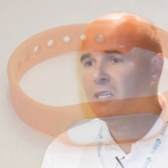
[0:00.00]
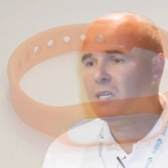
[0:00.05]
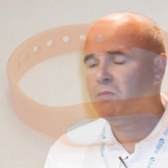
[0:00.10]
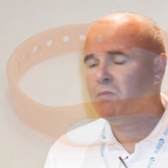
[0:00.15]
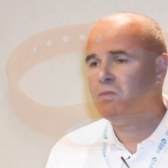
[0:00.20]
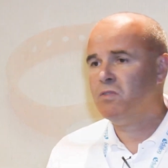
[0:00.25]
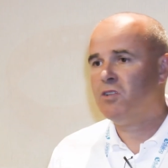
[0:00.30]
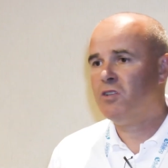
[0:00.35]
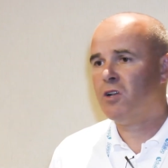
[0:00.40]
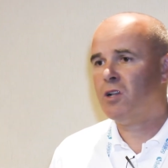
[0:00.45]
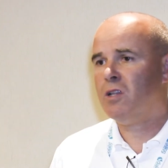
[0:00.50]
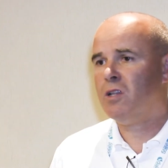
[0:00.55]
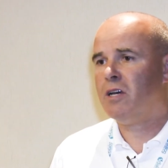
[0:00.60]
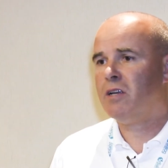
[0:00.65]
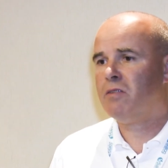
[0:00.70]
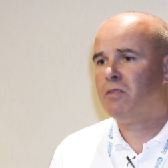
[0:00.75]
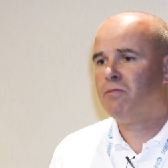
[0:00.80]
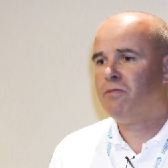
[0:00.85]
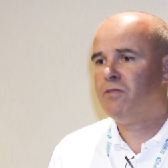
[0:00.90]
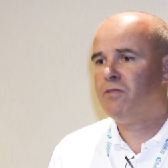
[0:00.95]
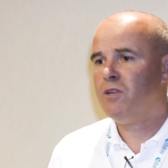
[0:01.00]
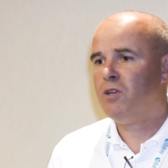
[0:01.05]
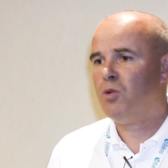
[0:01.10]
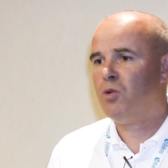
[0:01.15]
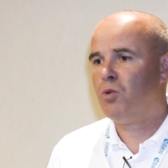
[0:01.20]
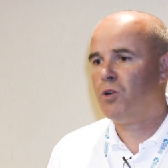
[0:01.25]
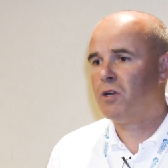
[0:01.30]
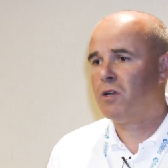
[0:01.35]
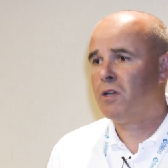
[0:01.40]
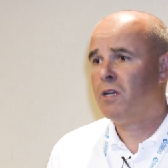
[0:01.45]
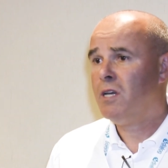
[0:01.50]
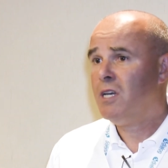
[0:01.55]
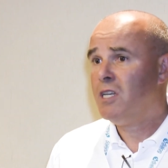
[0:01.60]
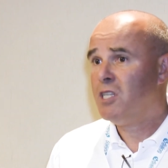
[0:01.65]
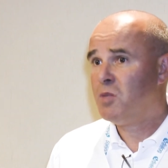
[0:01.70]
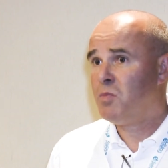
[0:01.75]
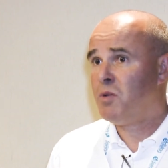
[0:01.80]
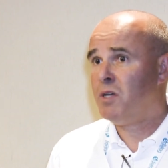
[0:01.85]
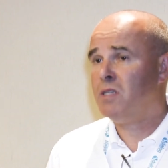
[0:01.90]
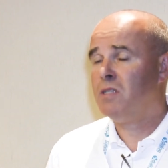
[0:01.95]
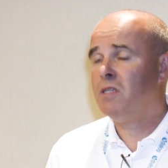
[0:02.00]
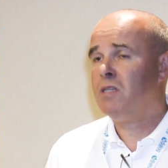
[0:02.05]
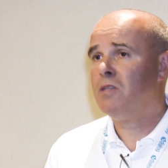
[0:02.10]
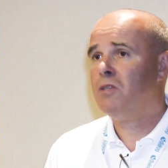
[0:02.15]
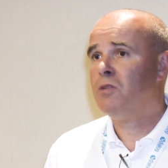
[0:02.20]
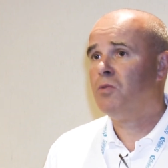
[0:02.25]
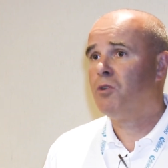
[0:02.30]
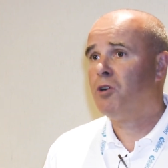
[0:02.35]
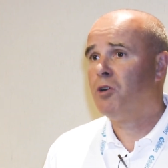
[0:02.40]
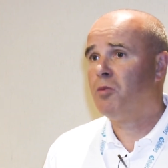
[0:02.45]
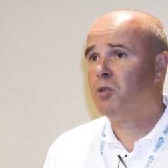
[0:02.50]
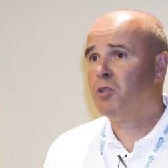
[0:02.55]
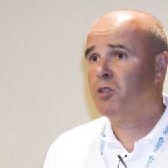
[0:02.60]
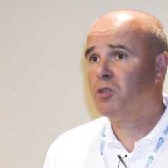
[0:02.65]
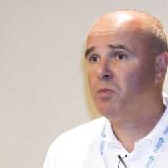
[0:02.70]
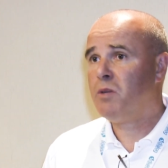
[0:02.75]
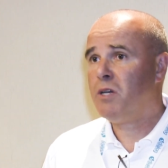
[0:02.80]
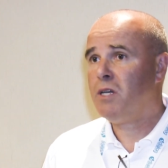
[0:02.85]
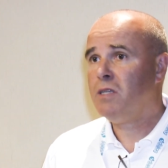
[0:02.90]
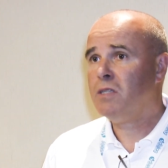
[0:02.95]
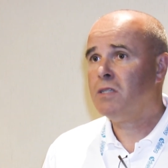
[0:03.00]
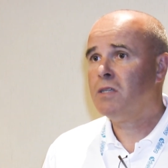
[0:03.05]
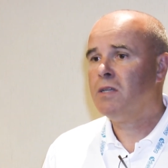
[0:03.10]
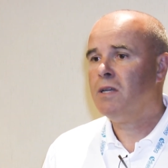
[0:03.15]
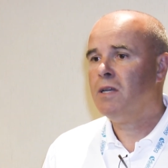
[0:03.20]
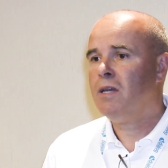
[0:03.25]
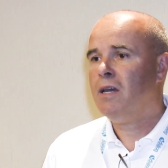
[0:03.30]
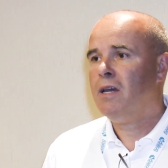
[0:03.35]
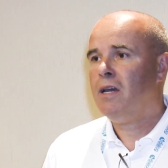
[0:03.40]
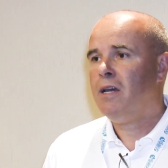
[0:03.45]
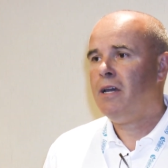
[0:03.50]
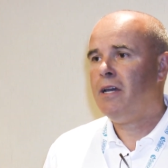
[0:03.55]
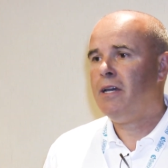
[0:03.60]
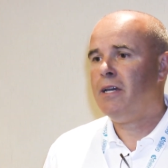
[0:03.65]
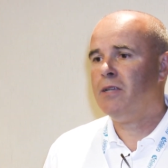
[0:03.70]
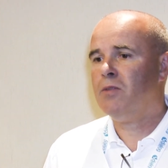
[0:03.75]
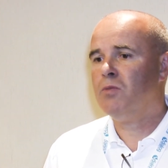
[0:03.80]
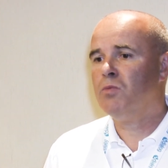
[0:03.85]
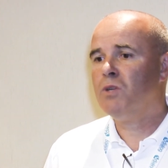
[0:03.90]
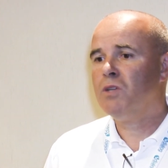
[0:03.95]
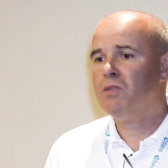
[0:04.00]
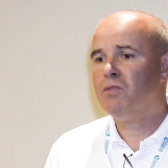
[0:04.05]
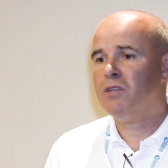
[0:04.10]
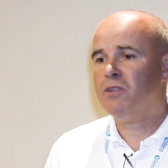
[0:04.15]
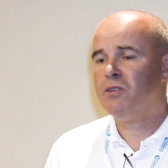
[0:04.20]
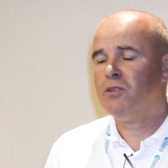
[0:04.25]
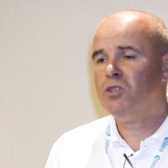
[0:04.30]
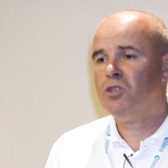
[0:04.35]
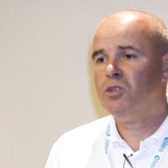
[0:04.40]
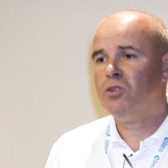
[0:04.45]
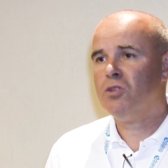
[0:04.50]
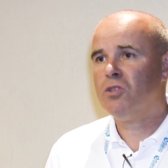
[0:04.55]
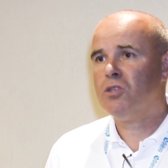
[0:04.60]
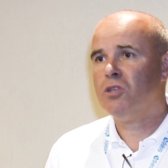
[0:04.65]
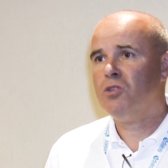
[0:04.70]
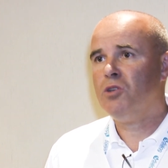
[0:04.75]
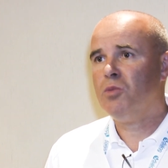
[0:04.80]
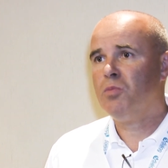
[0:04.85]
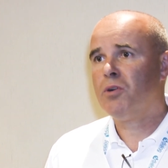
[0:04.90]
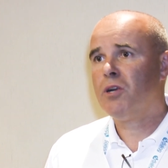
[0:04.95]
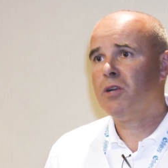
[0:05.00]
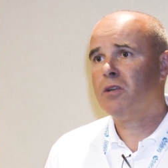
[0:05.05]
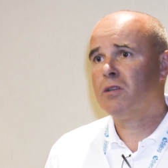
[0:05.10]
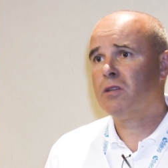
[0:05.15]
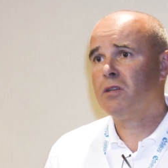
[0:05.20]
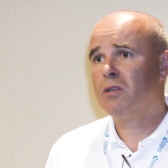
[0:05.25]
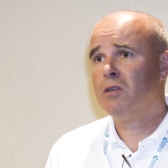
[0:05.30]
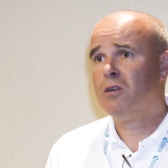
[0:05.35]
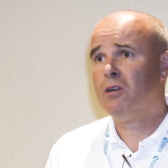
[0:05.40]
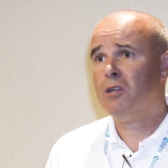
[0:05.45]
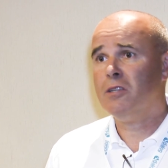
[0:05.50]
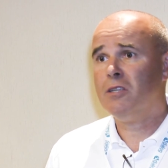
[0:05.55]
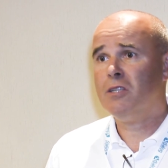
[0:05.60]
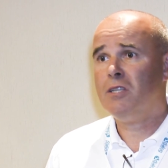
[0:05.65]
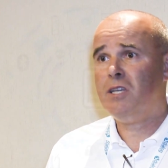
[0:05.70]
team has done a lot of uh, work, especially in the wearable space. And we've introduced a new product called the